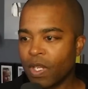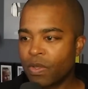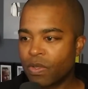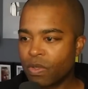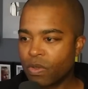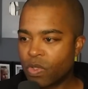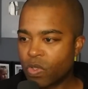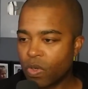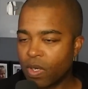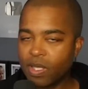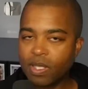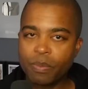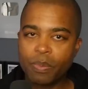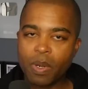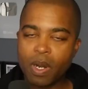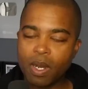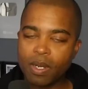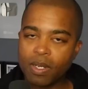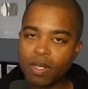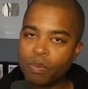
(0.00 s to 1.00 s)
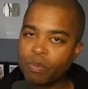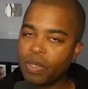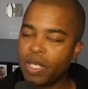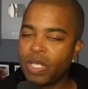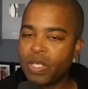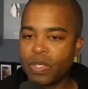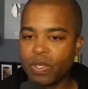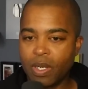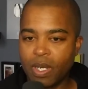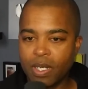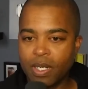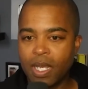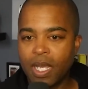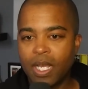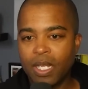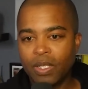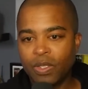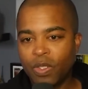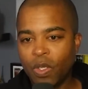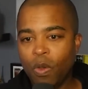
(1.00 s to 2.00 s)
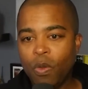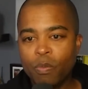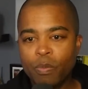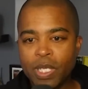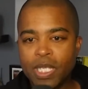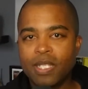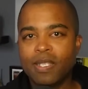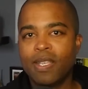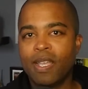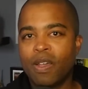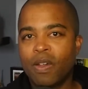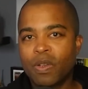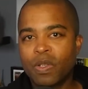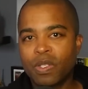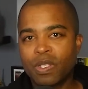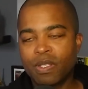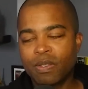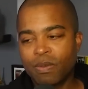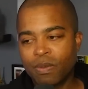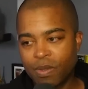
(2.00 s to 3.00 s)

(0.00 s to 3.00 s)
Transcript: So join the party on Patreon. Don't miss out.